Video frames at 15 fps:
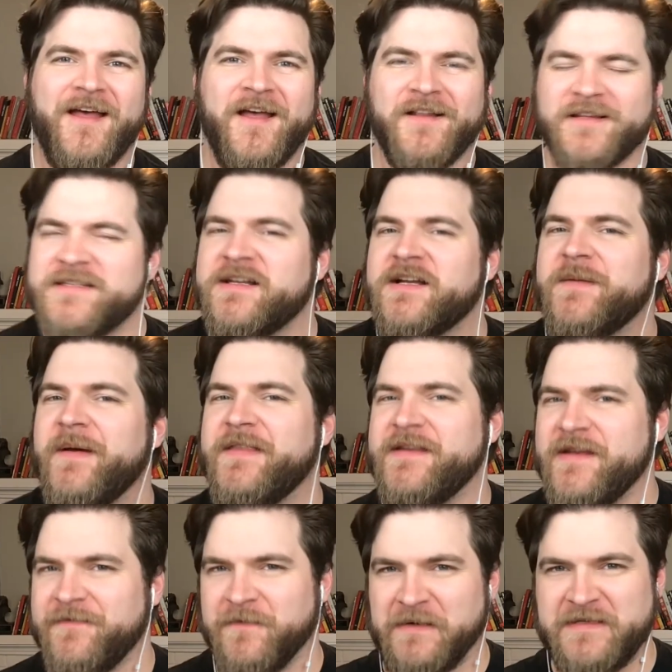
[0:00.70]
Let's talk about the
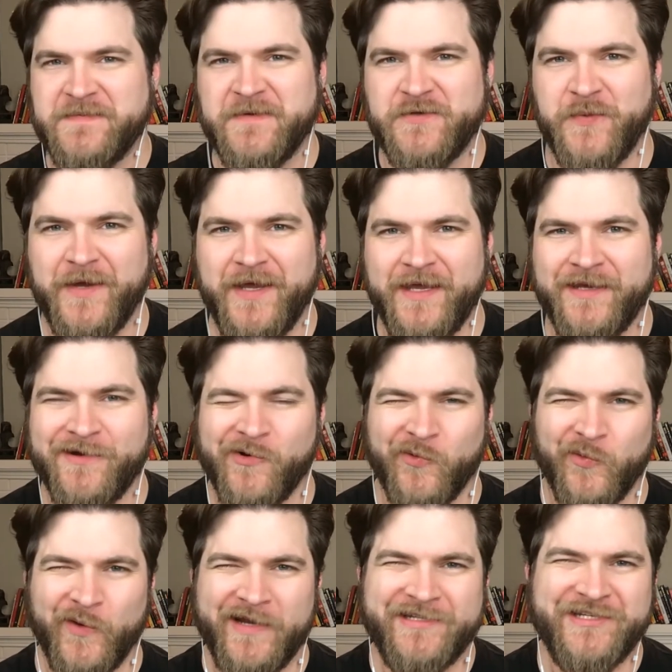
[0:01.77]
difference between
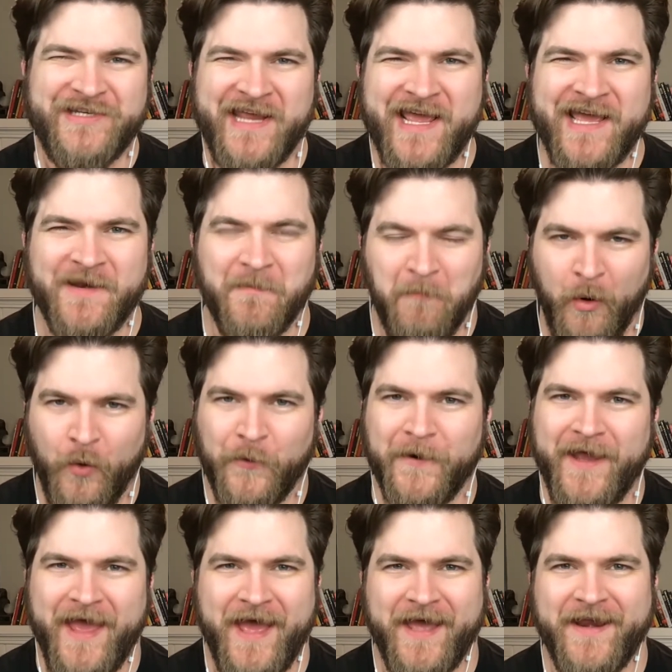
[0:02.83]
Rich Dad, Poor
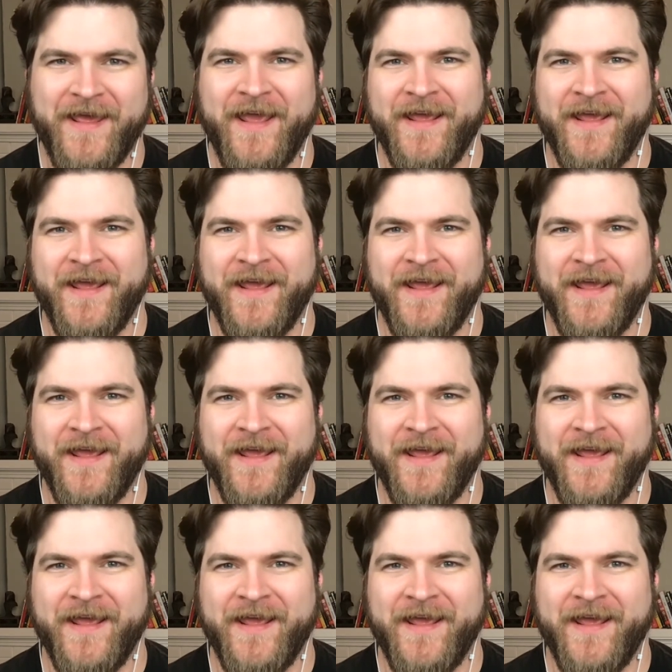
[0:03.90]
Dad,